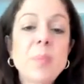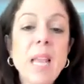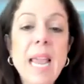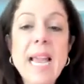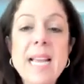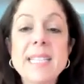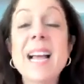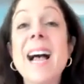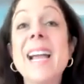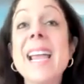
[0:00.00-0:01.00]
And
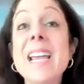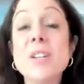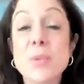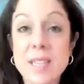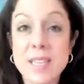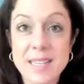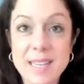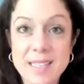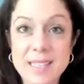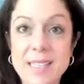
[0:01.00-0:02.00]
I hate doing the
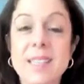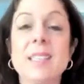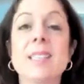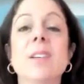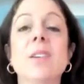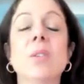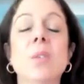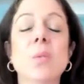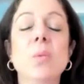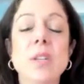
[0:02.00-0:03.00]
indexing,
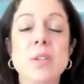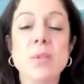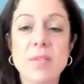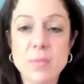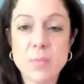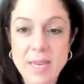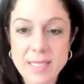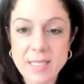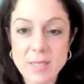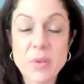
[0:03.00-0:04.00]
so we do have to pay
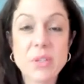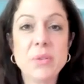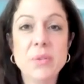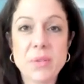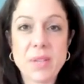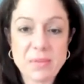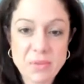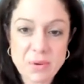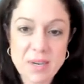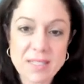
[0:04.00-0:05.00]
someone to do that
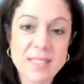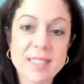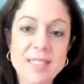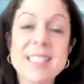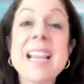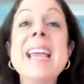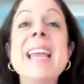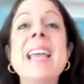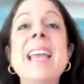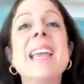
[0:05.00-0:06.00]
for us because
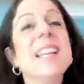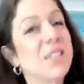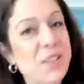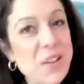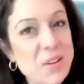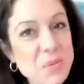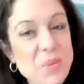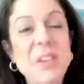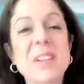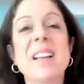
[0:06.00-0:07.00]
it's a lot of
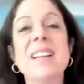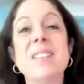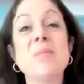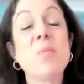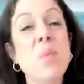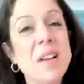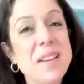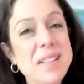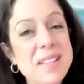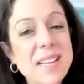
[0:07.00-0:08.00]
work. I did one
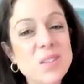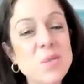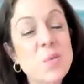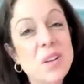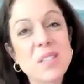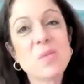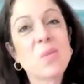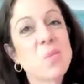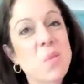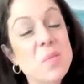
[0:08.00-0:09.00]
index once for
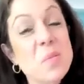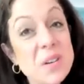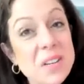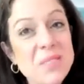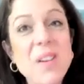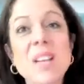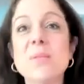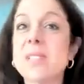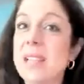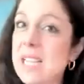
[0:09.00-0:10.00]
one book. In fact, it
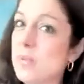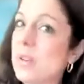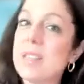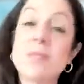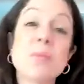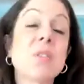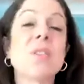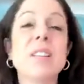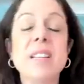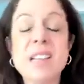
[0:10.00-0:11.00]
was the last book I did with
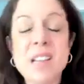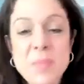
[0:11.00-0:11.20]
Harleen.